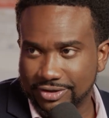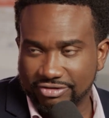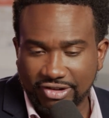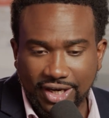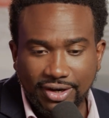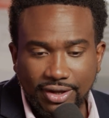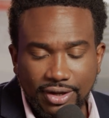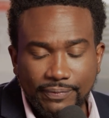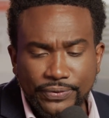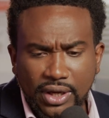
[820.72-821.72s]
mm-hmm. right?
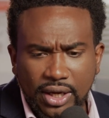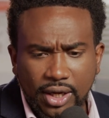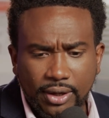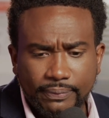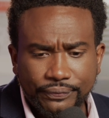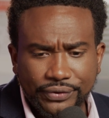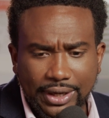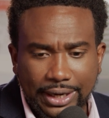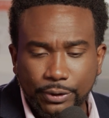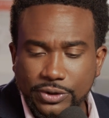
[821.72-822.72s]
Um,
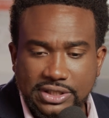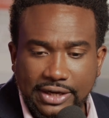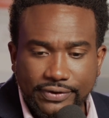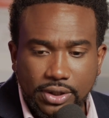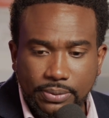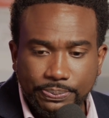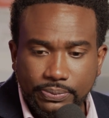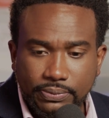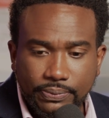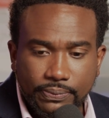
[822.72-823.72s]
and it was never
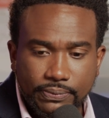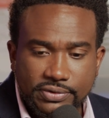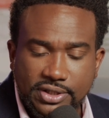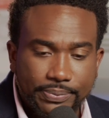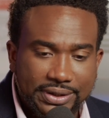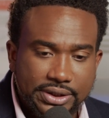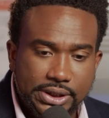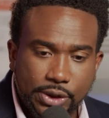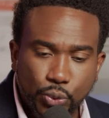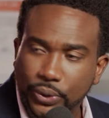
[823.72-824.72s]
something
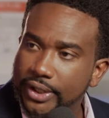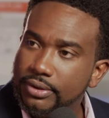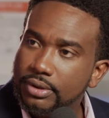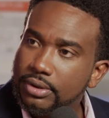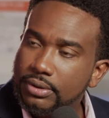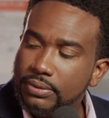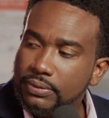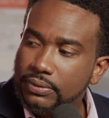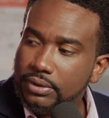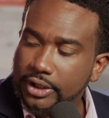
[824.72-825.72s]
done with,
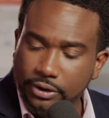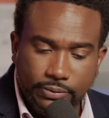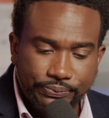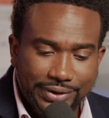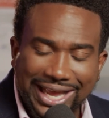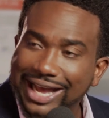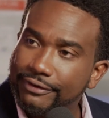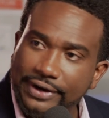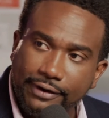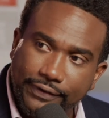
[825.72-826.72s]
you know, half
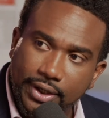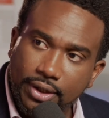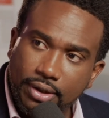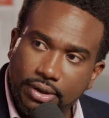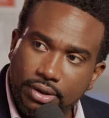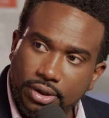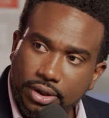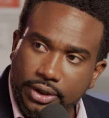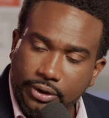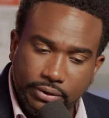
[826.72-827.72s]
effort.
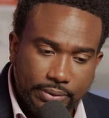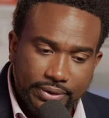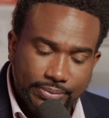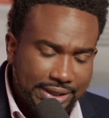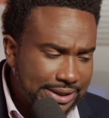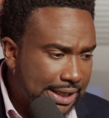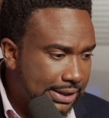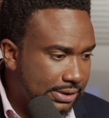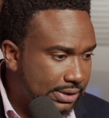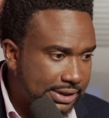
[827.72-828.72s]
You know, I mean, my dad
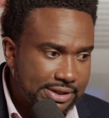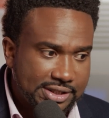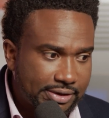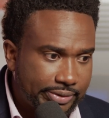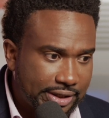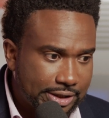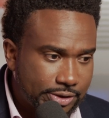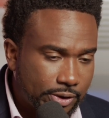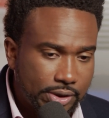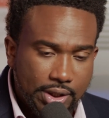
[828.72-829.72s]
is 60 something years
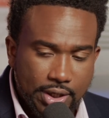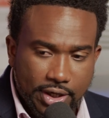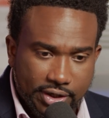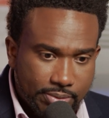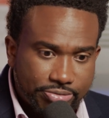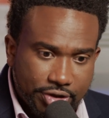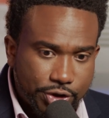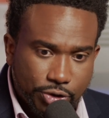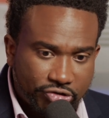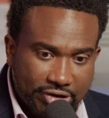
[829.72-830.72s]
old, and I'm pretty
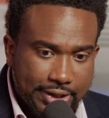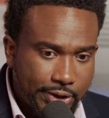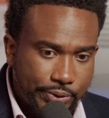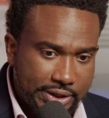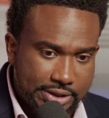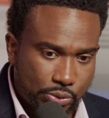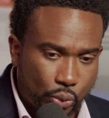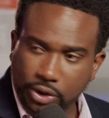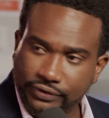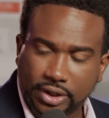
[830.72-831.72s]
sure right now he's in
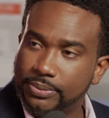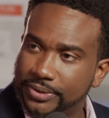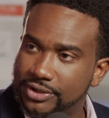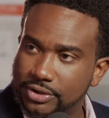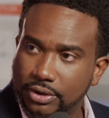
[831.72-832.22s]
one of the company's